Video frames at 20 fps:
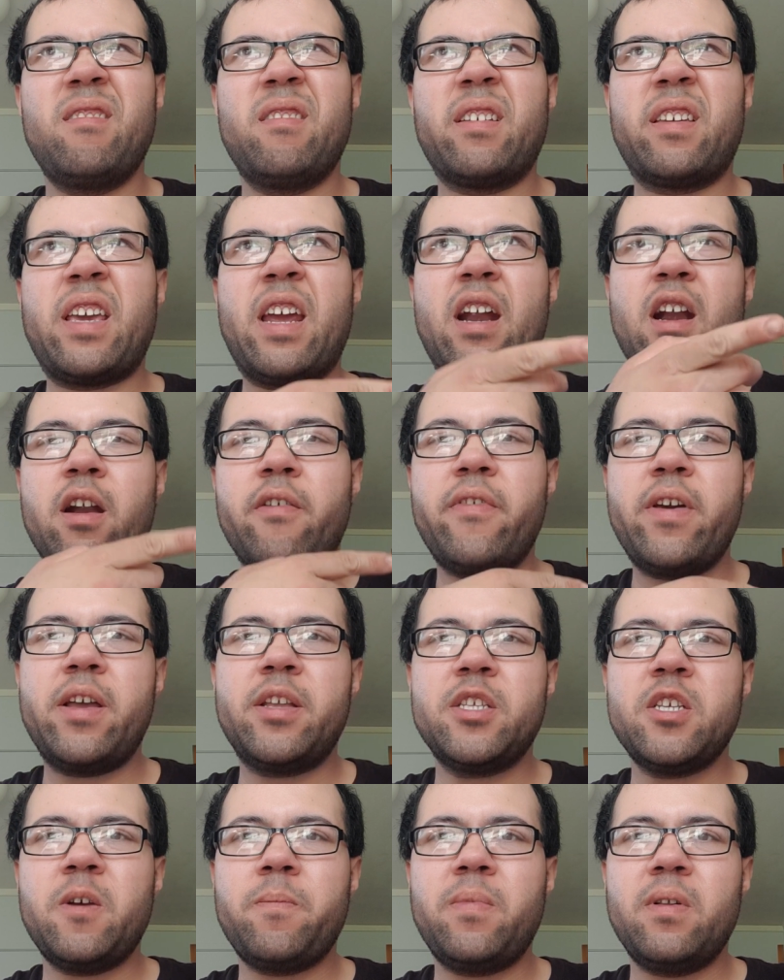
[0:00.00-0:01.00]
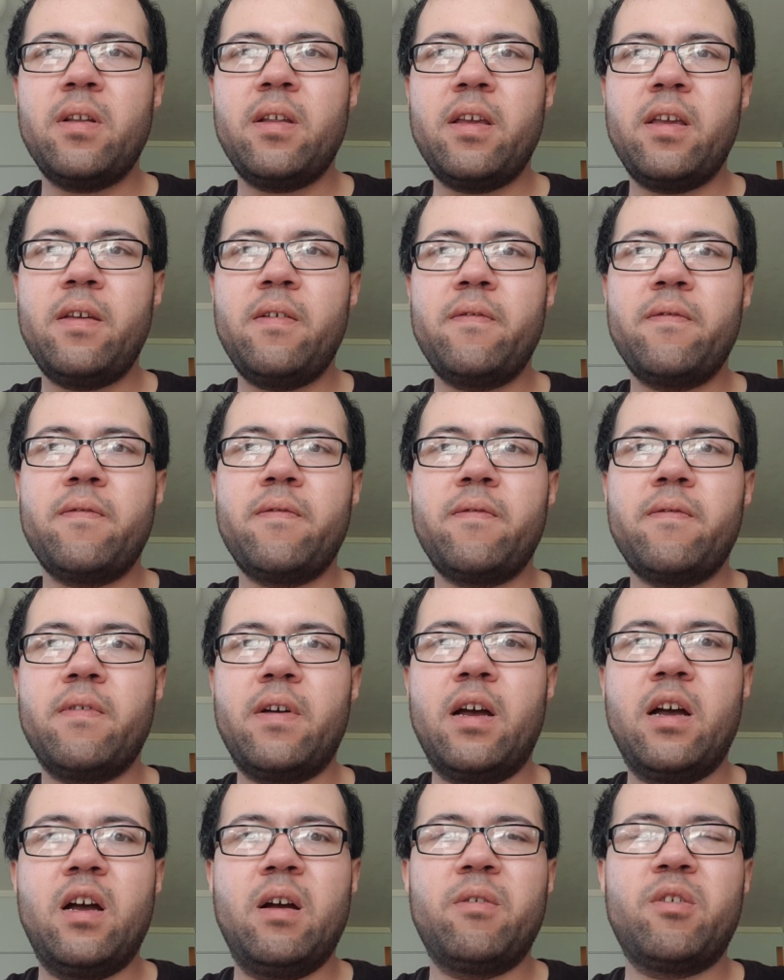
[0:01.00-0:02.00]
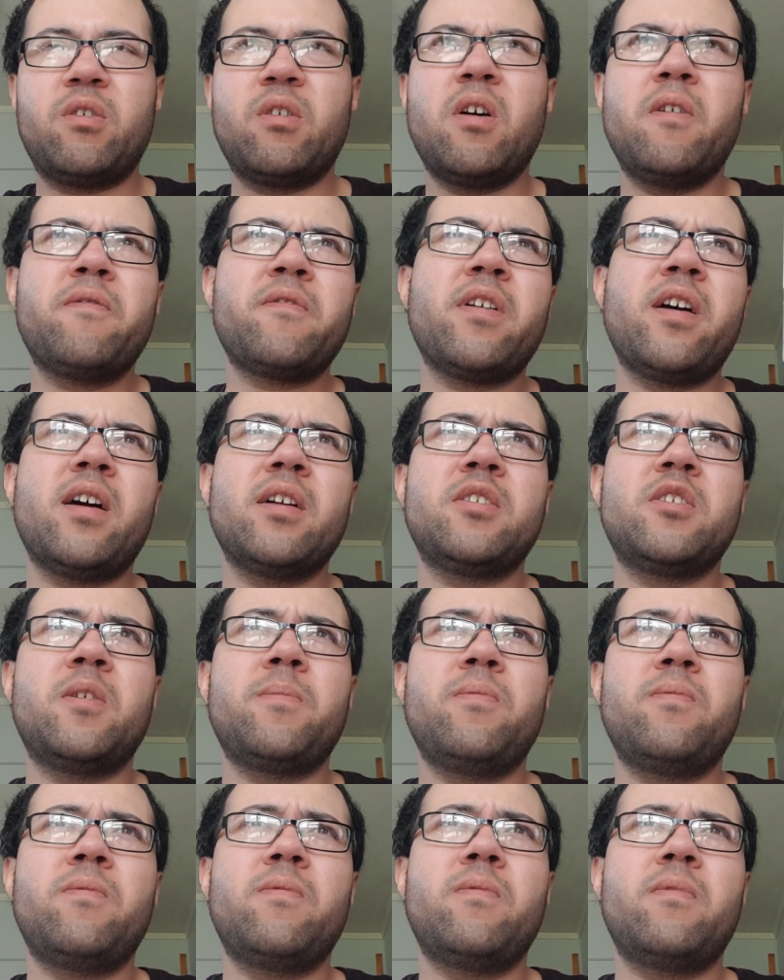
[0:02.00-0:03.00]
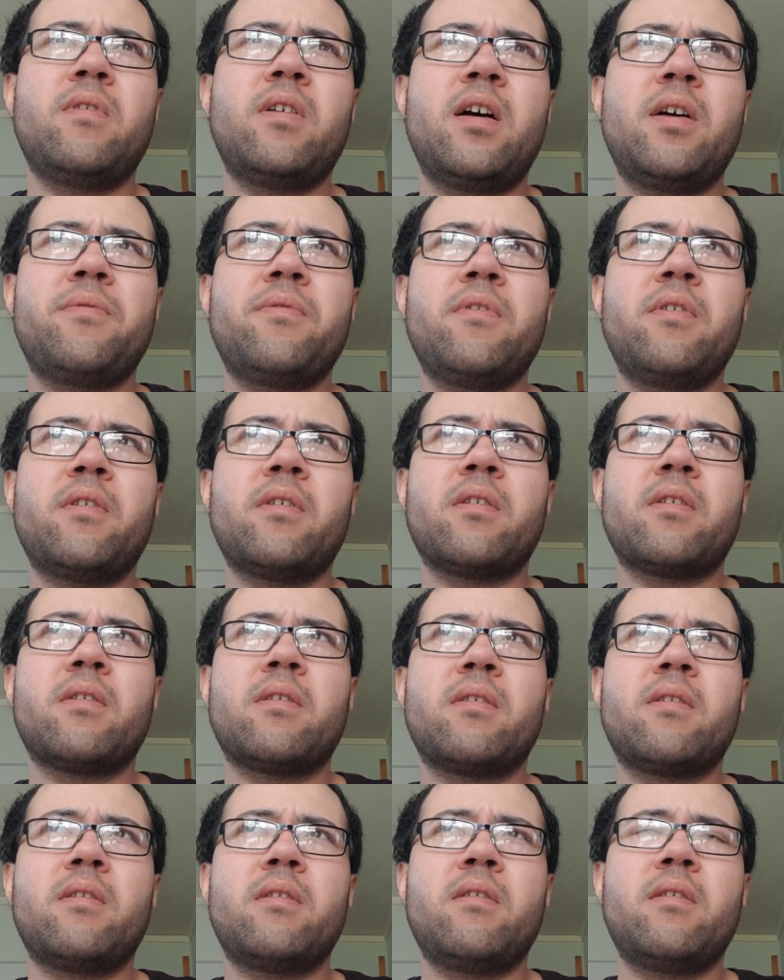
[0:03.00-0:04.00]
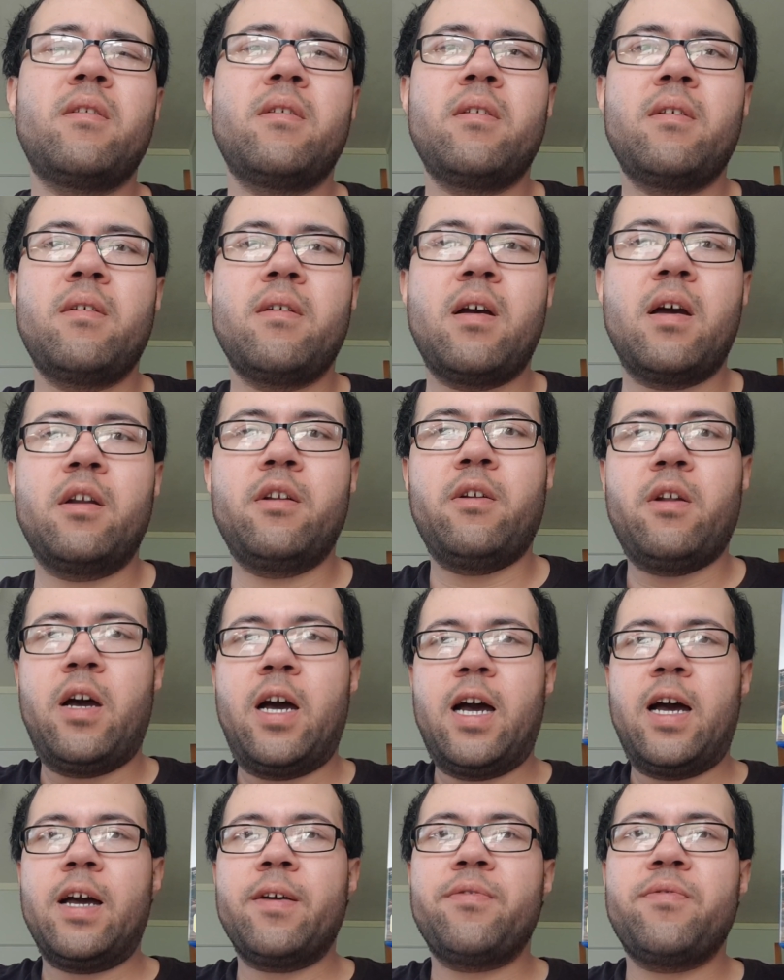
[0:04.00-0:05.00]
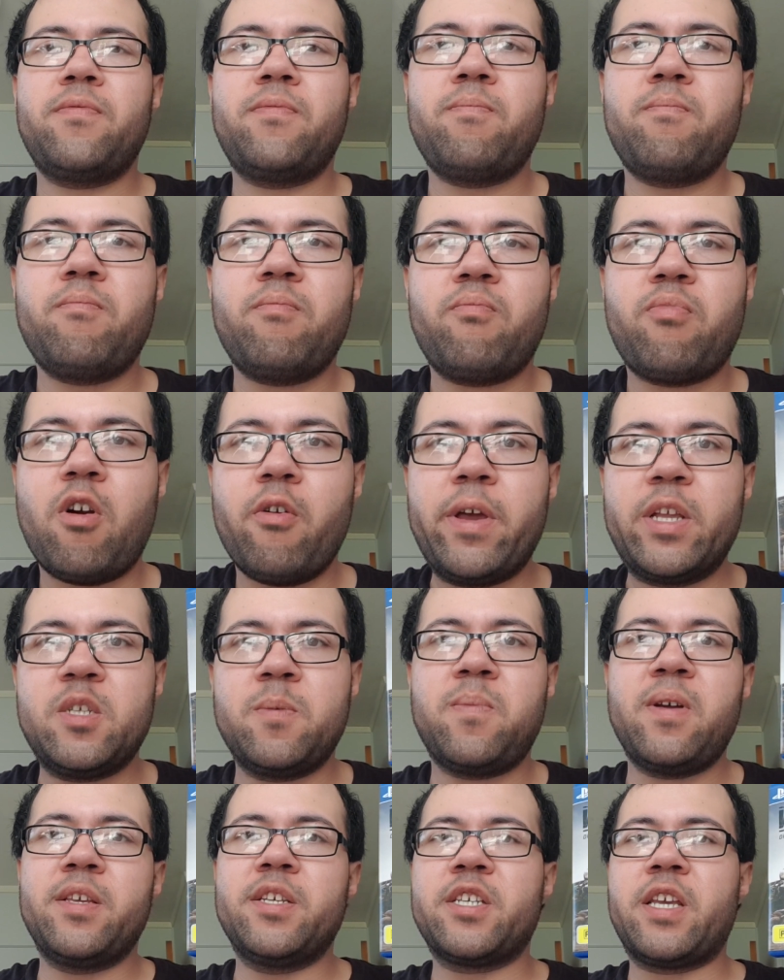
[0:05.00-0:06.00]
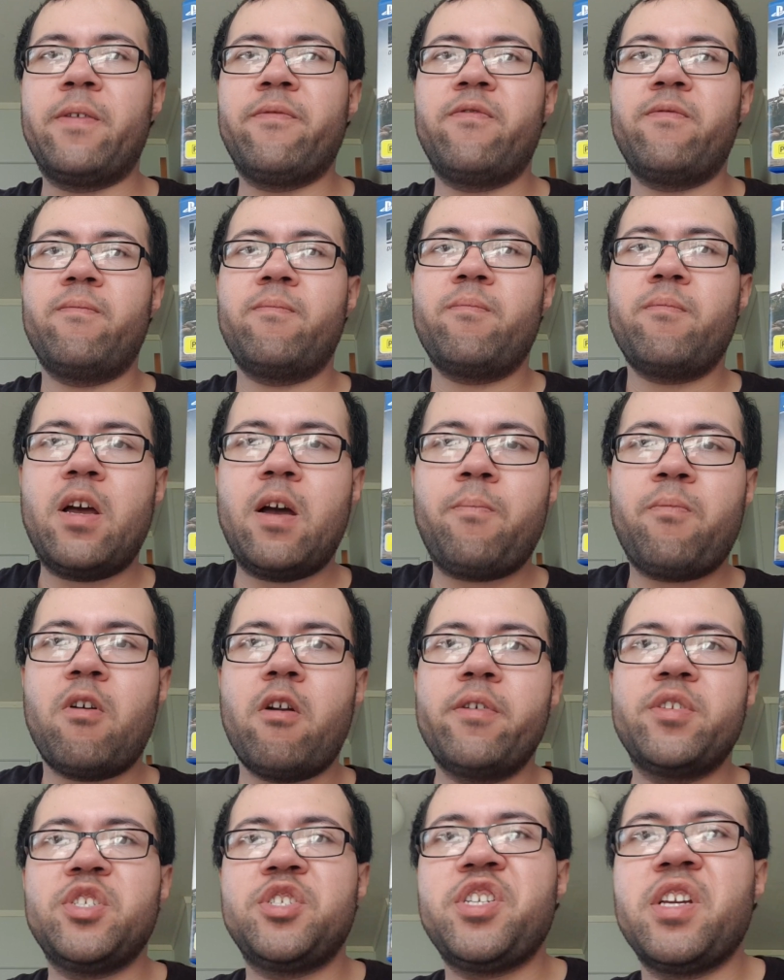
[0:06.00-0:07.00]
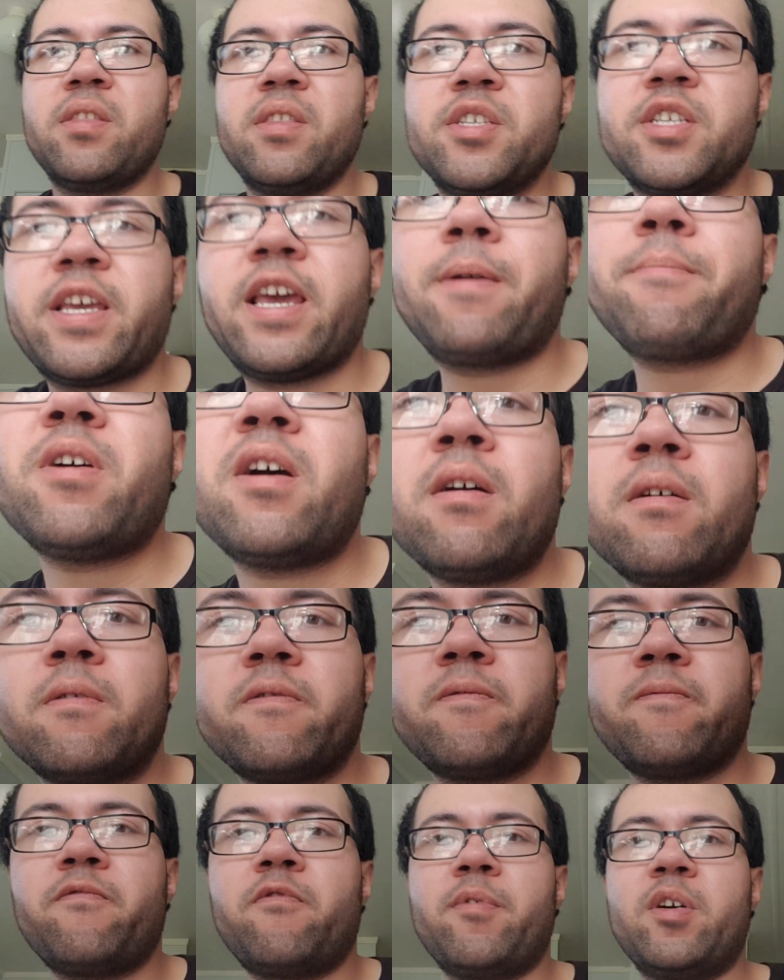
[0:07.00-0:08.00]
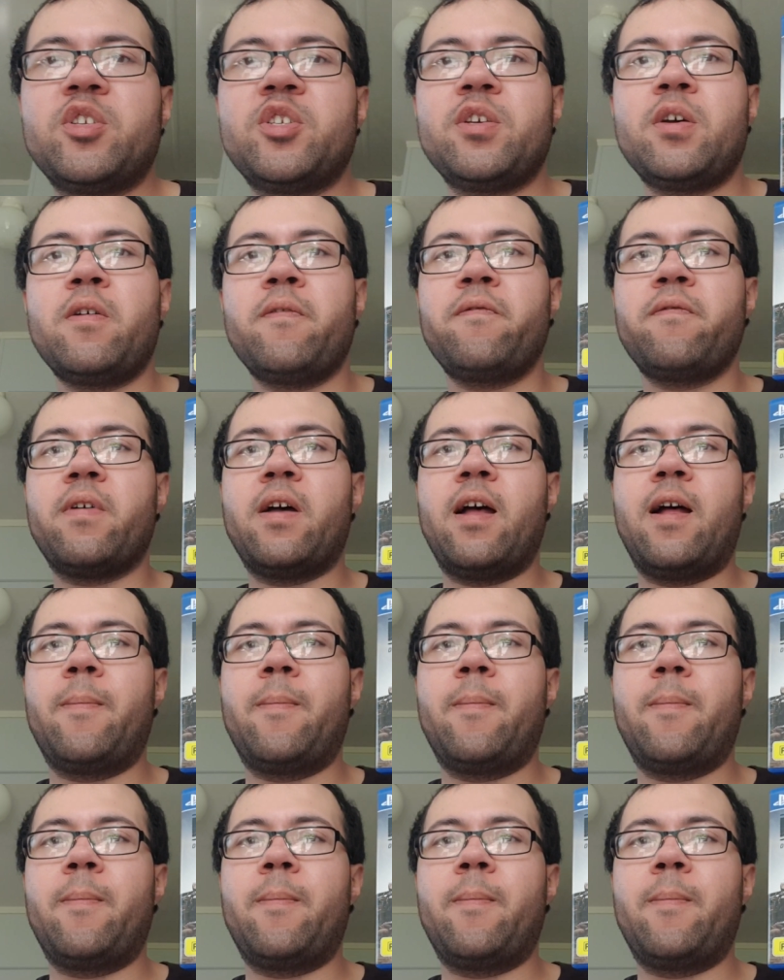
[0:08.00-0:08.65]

caravans, I believe, golf carts, I think. I don't know. I probably have to play this game. I probably have to check this game out for myself.